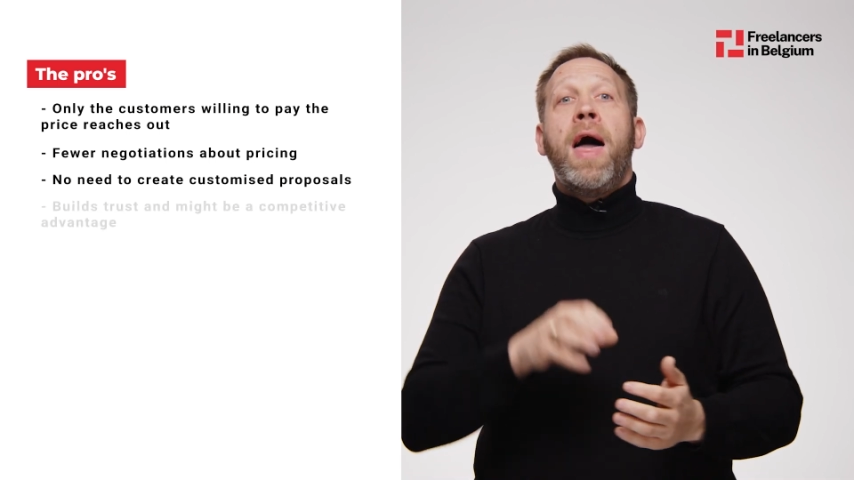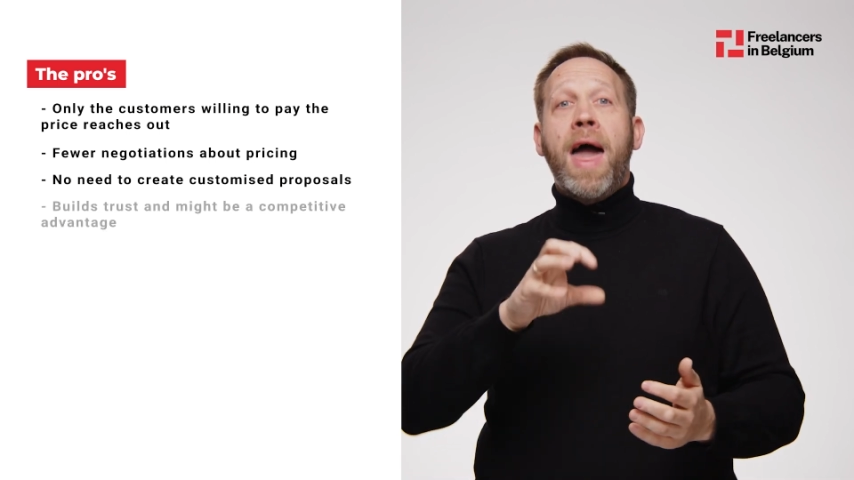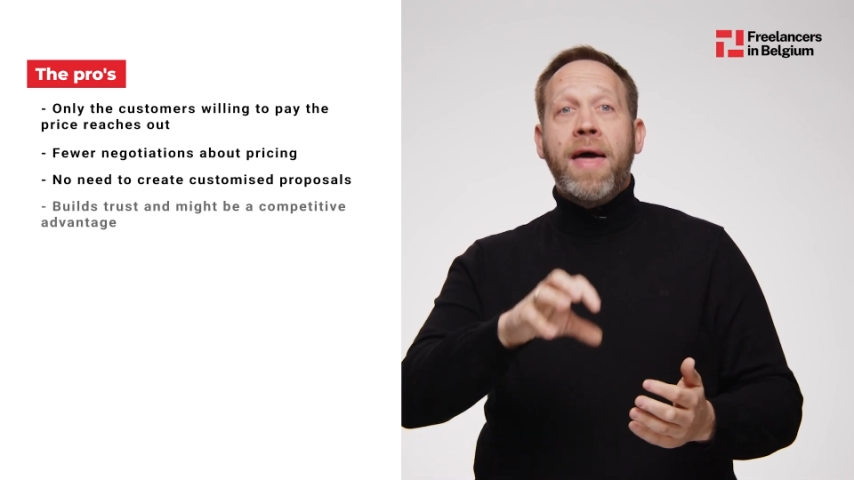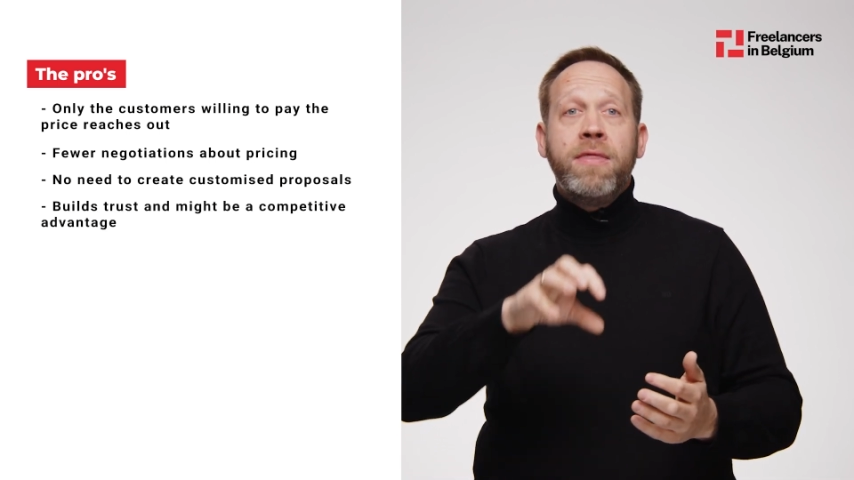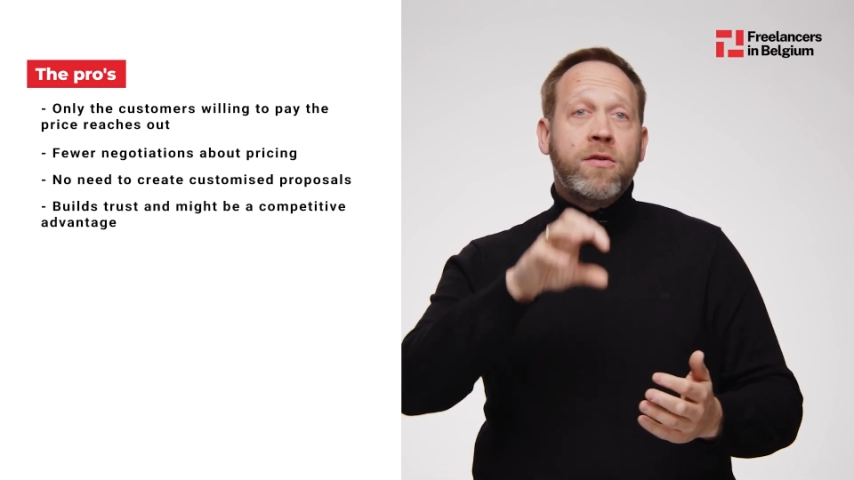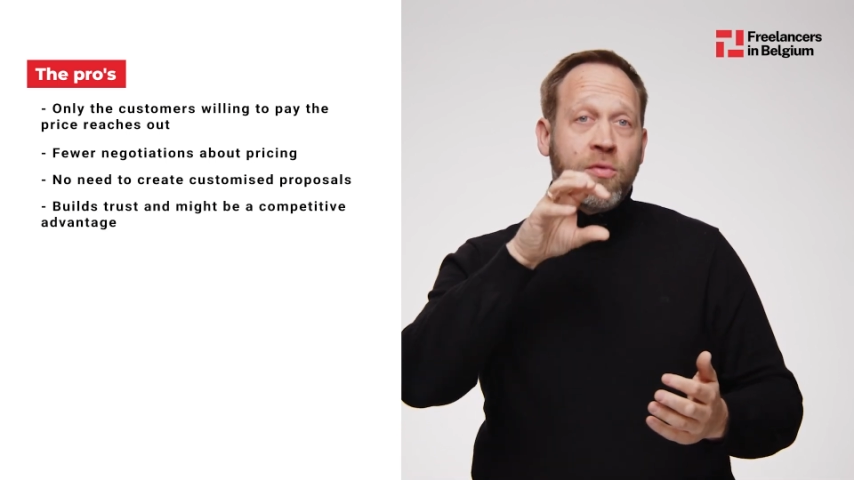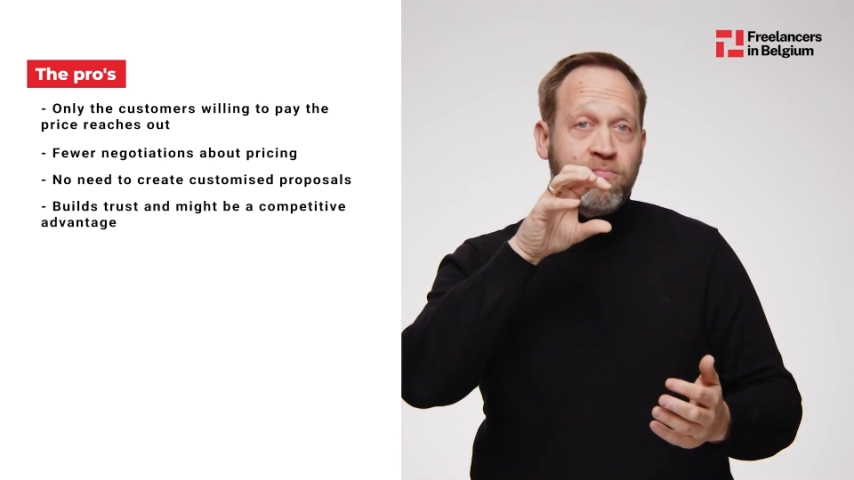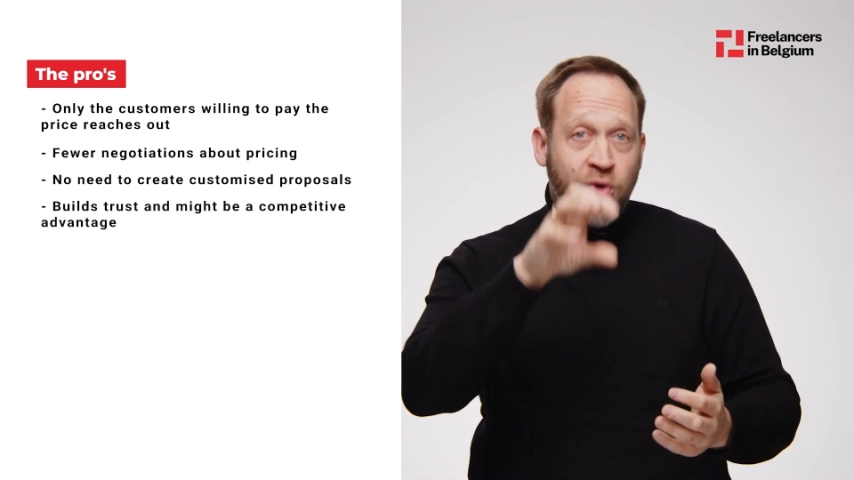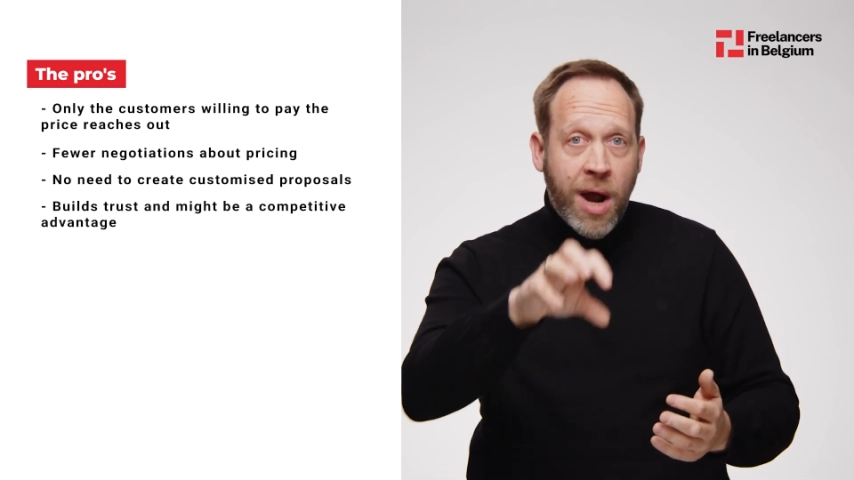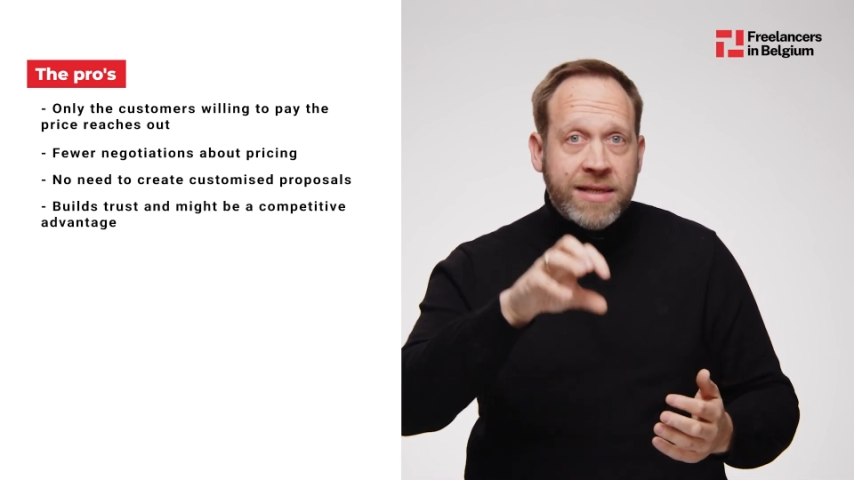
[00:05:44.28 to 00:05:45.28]
And the
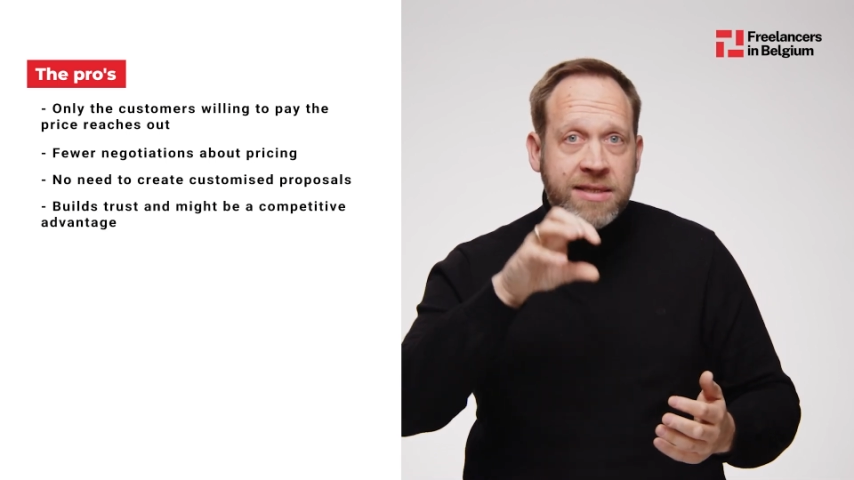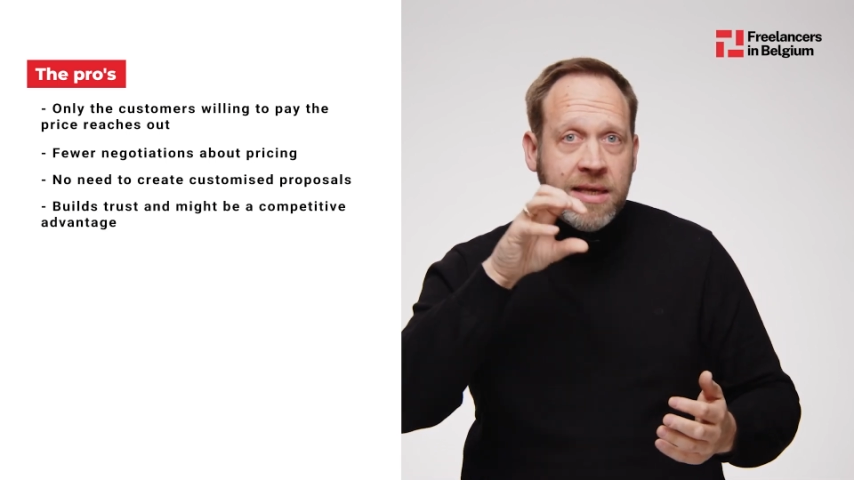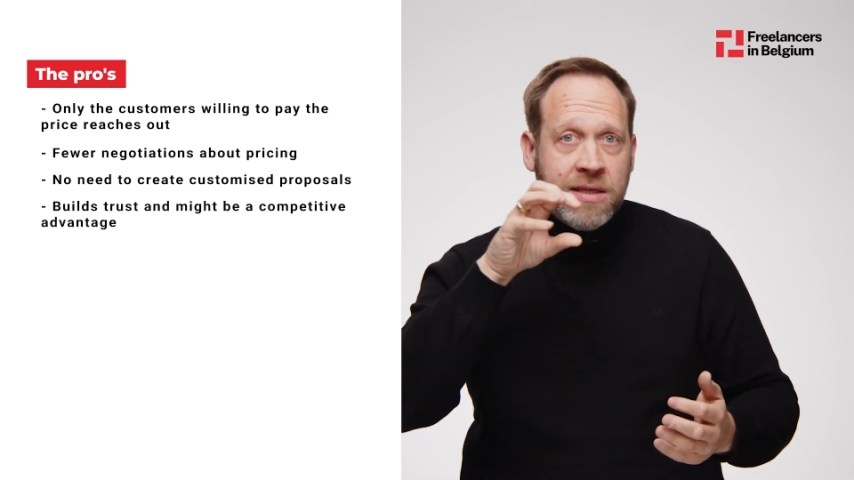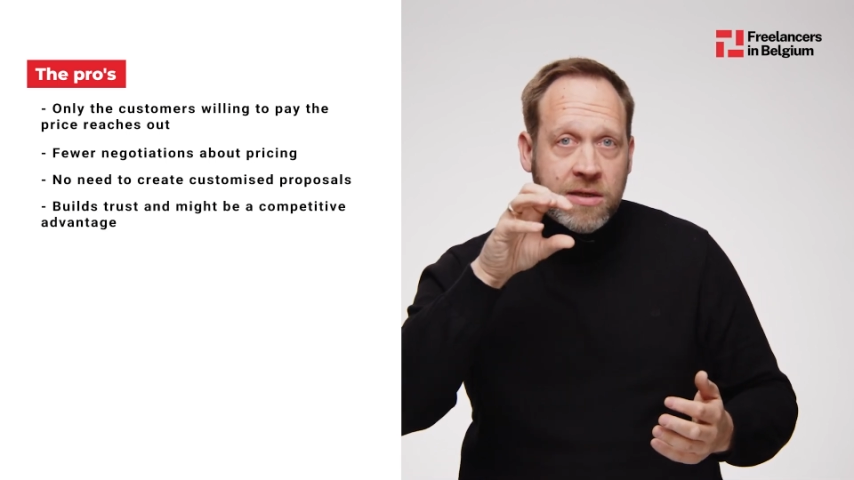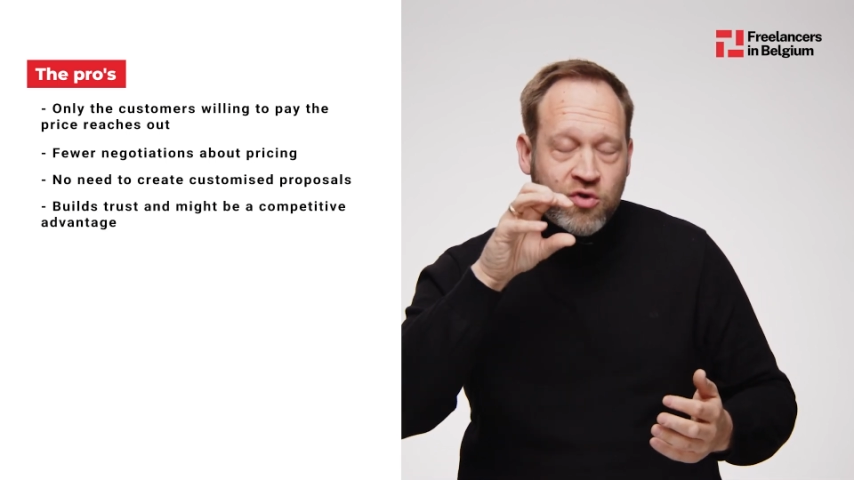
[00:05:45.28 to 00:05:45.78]
pricing